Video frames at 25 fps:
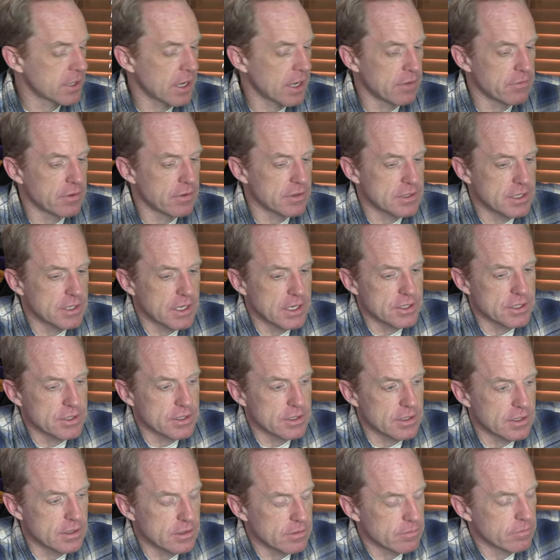
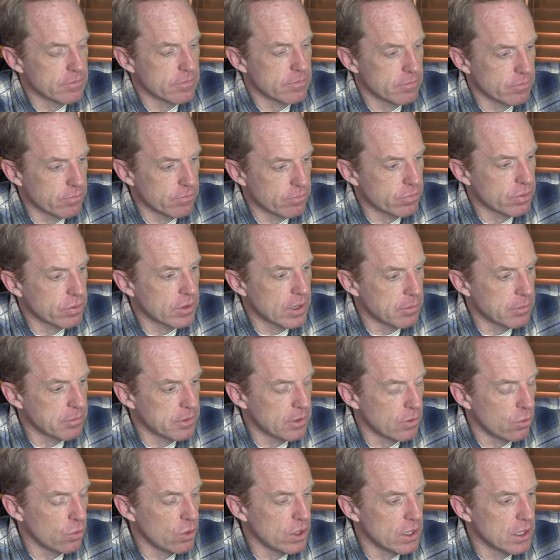conversation in probably
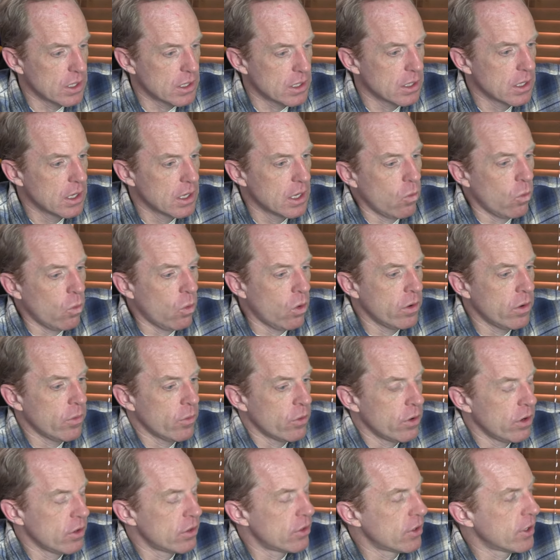a week. What
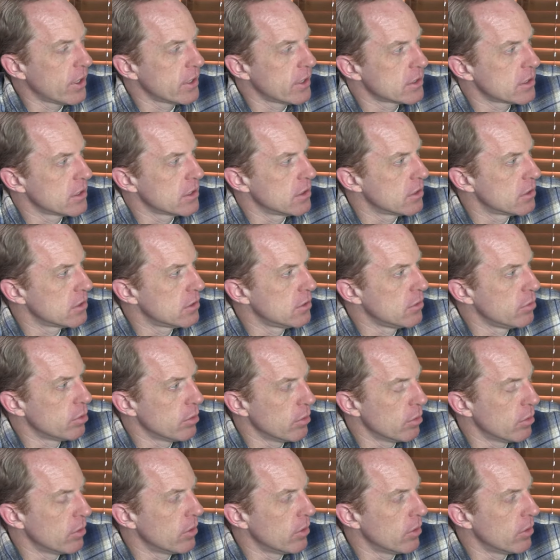were your thoughts on the Super